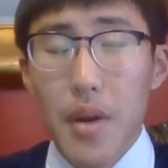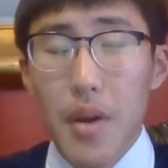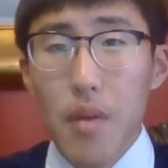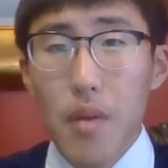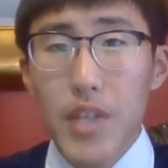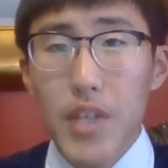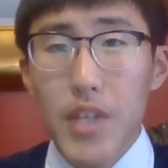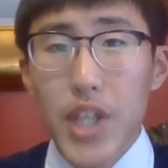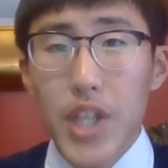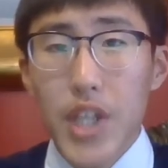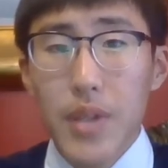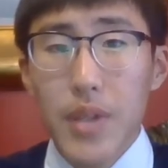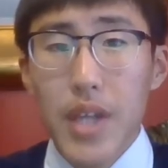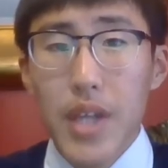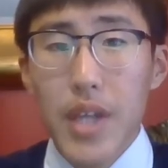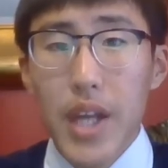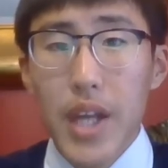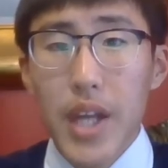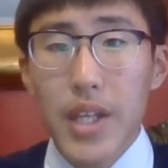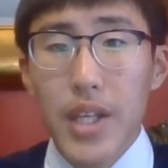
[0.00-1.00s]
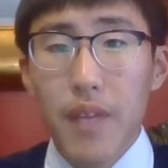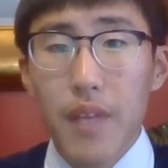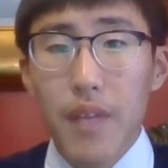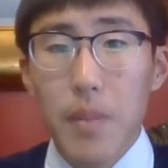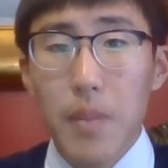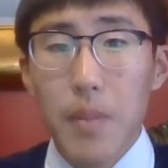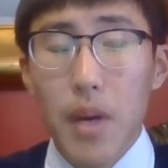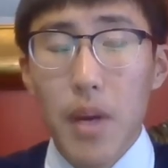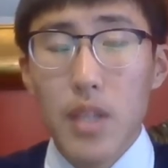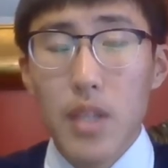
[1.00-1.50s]
or reach out to any of
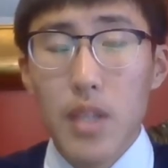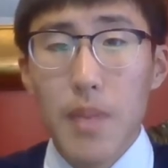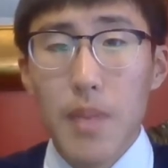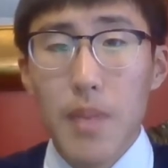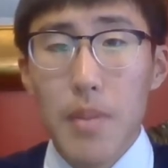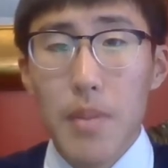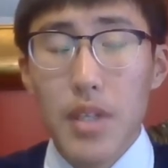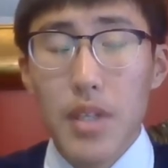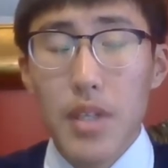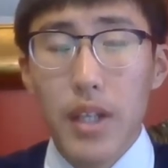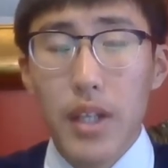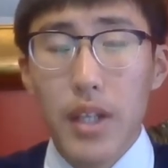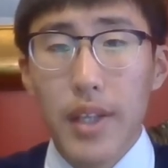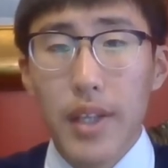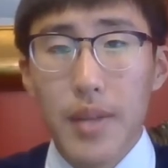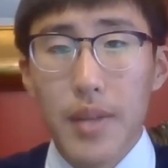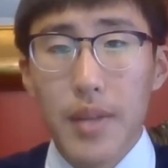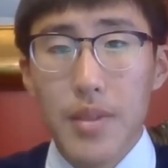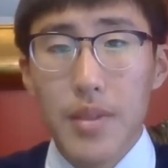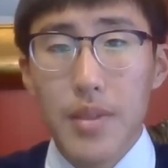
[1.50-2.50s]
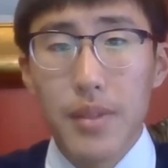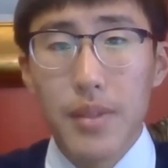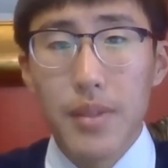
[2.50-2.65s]
the boss members on council.